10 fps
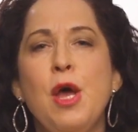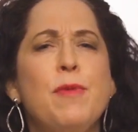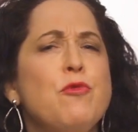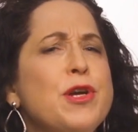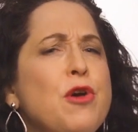
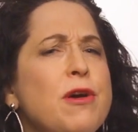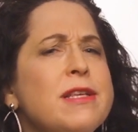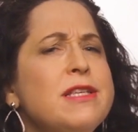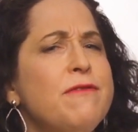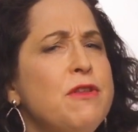But
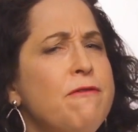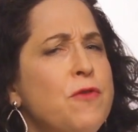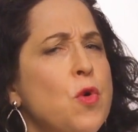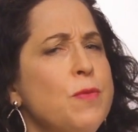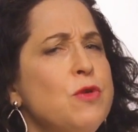regardless of the
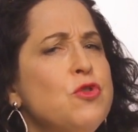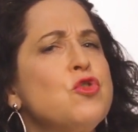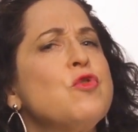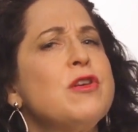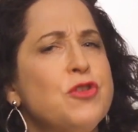formal
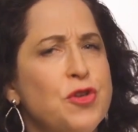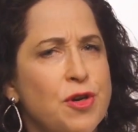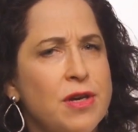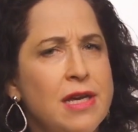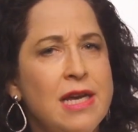
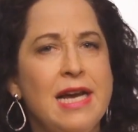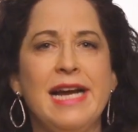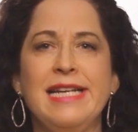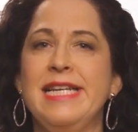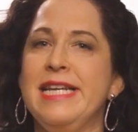structure,
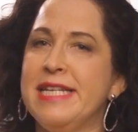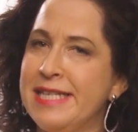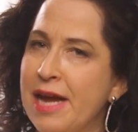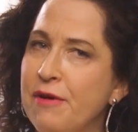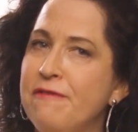IT is
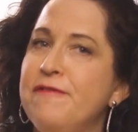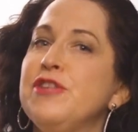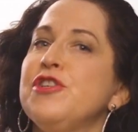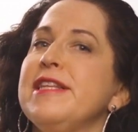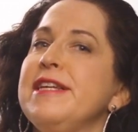now
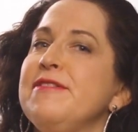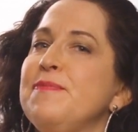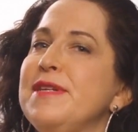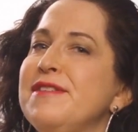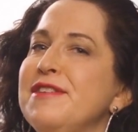officially in the
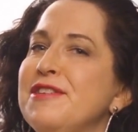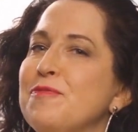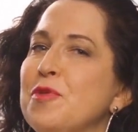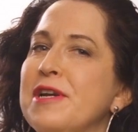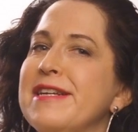business of
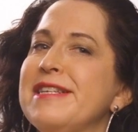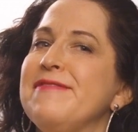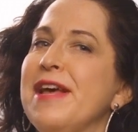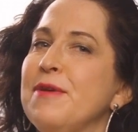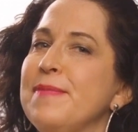product
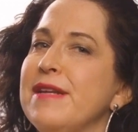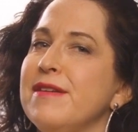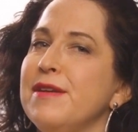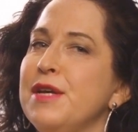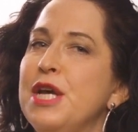development.
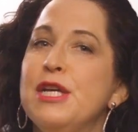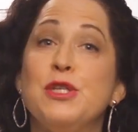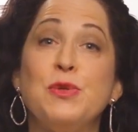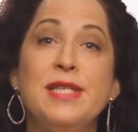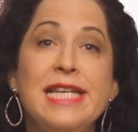
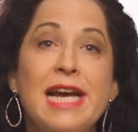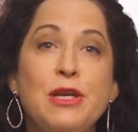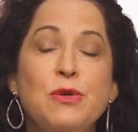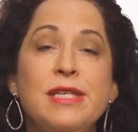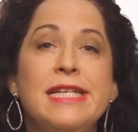So
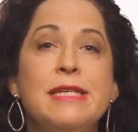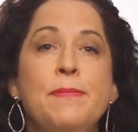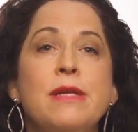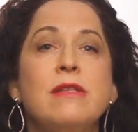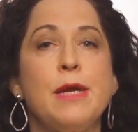CIOs need to
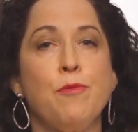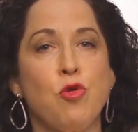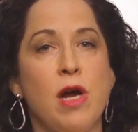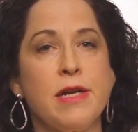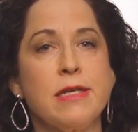build a
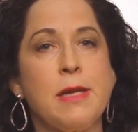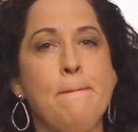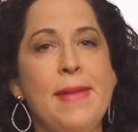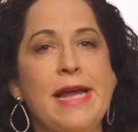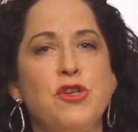product
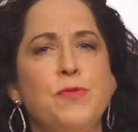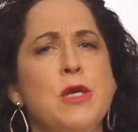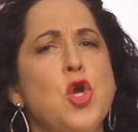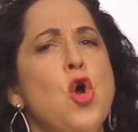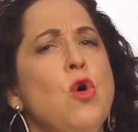
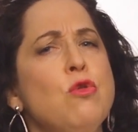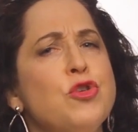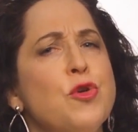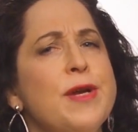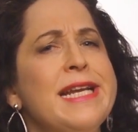management
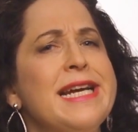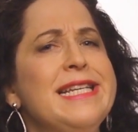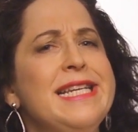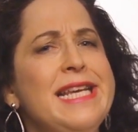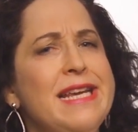culture in
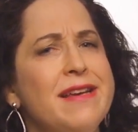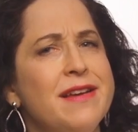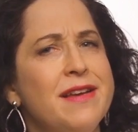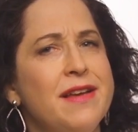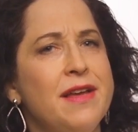IT.
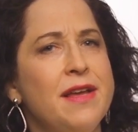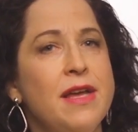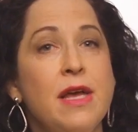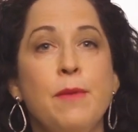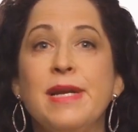
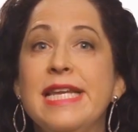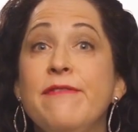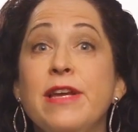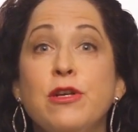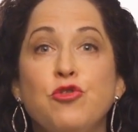But
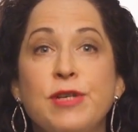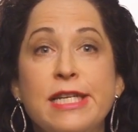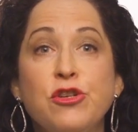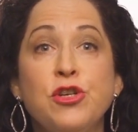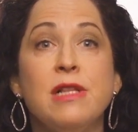giving a
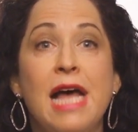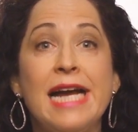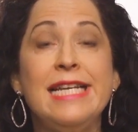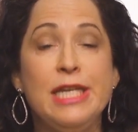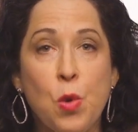traditional
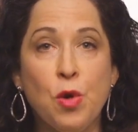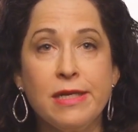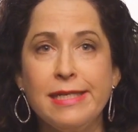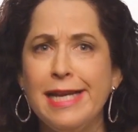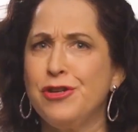IT
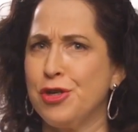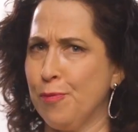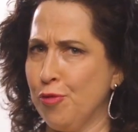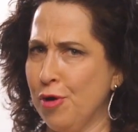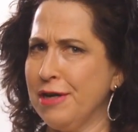organization a
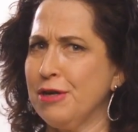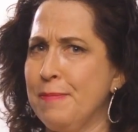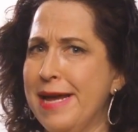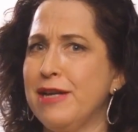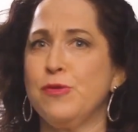product
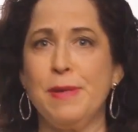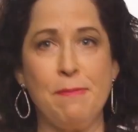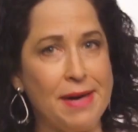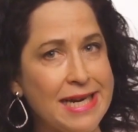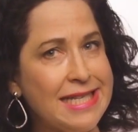management
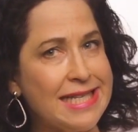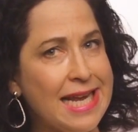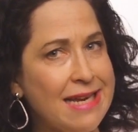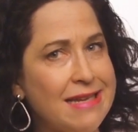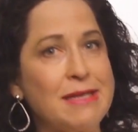
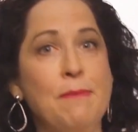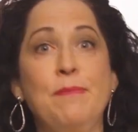mindset is a